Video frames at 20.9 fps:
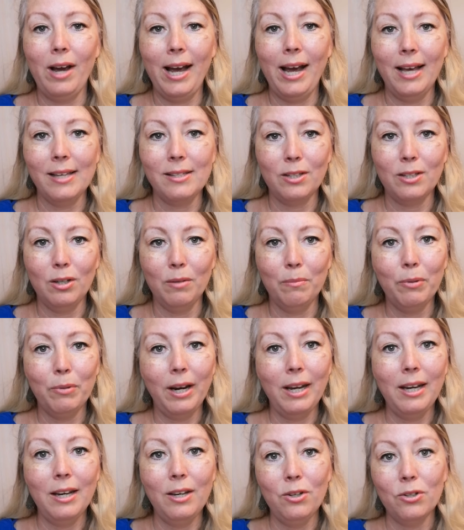ask your
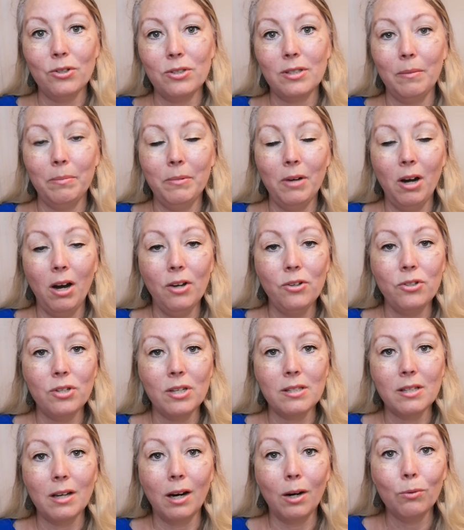brain and your
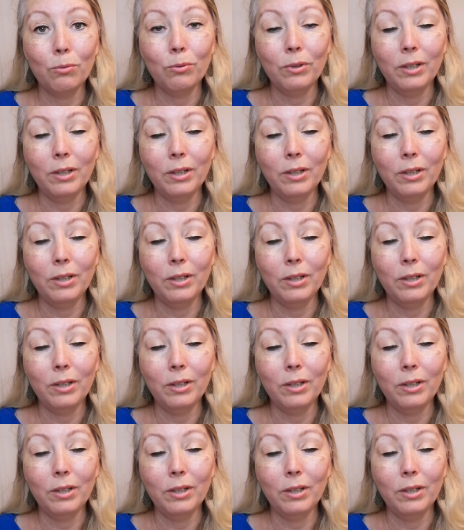subconscious are